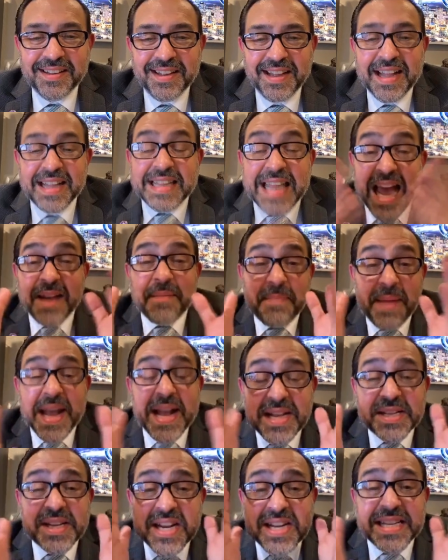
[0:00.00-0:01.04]
That
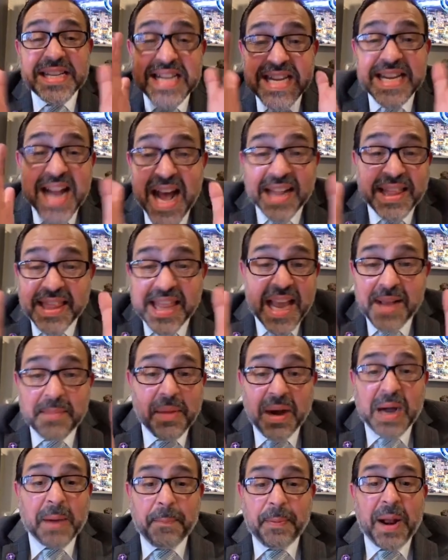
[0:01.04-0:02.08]
means there's nothing,
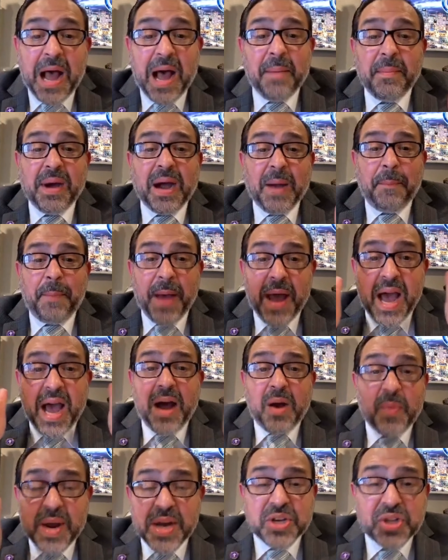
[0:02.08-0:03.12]
mga pra, mga
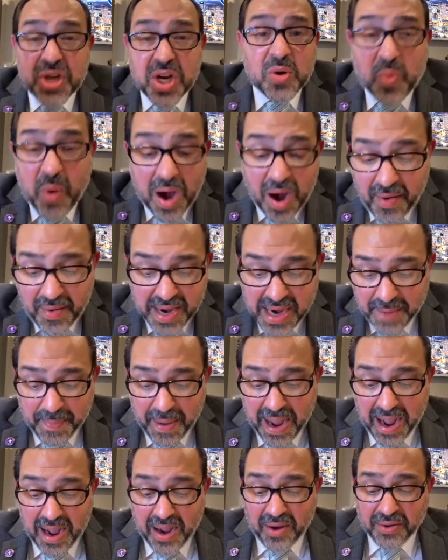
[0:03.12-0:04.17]
pa, we should worry
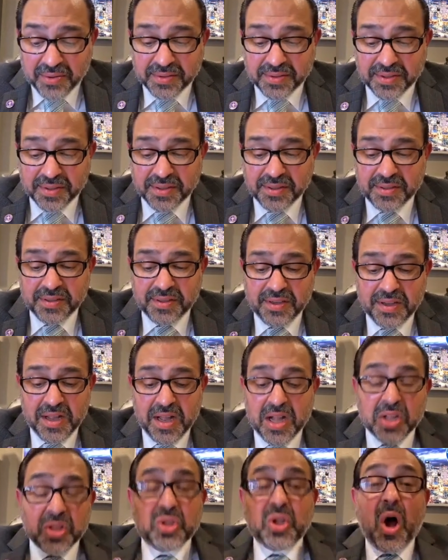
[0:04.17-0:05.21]
about.
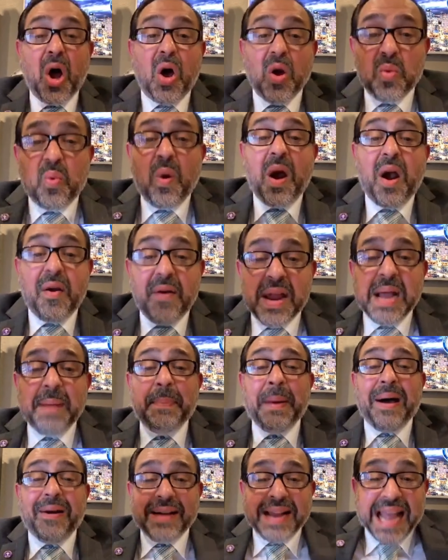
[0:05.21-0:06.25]
Don't worry
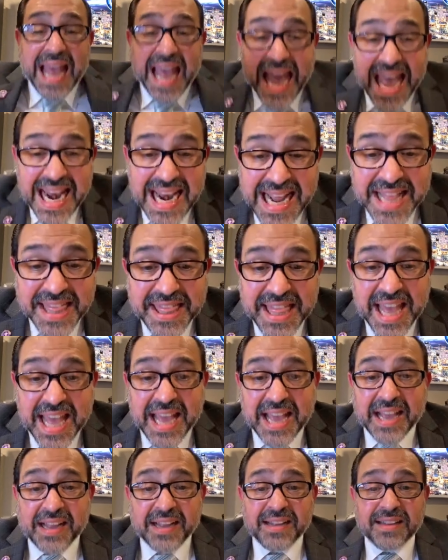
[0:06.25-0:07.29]
about
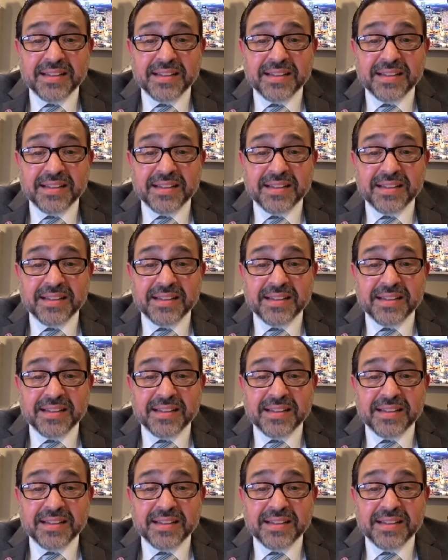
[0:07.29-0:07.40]
anything.